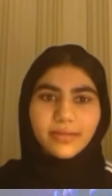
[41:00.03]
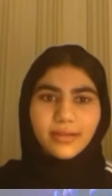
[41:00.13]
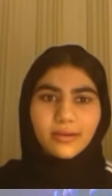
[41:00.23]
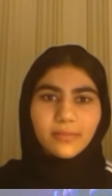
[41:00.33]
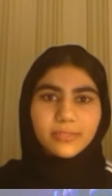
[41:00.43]
get
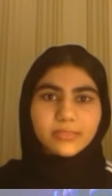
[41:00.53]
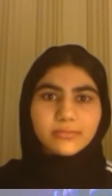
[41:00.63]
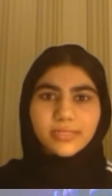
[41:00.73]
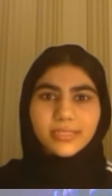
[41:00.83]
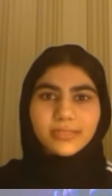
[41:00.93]
an
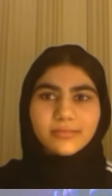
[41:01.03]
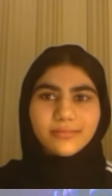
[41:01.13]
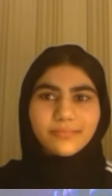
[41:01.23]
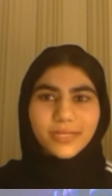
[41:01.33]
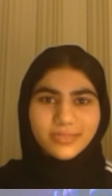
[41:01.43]
opportunity, do
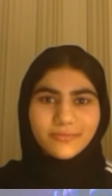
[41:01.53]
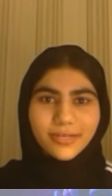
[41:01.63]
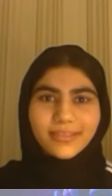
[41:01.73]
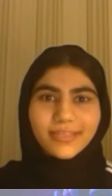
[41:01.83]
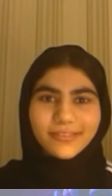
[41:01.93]
the best
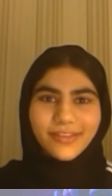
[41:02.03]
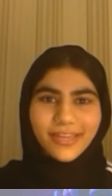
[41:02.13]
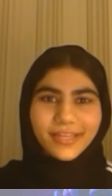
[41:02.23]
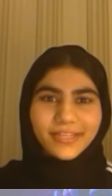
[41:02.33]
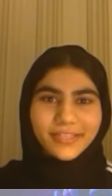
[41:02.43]
work that you
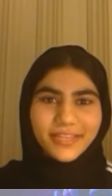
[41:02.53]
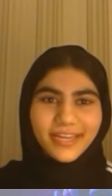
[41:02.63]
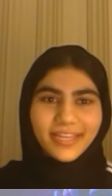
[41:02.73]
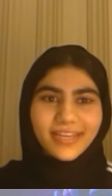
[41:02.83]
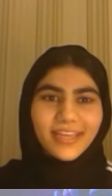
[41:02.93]
can in
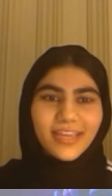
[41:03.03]
that,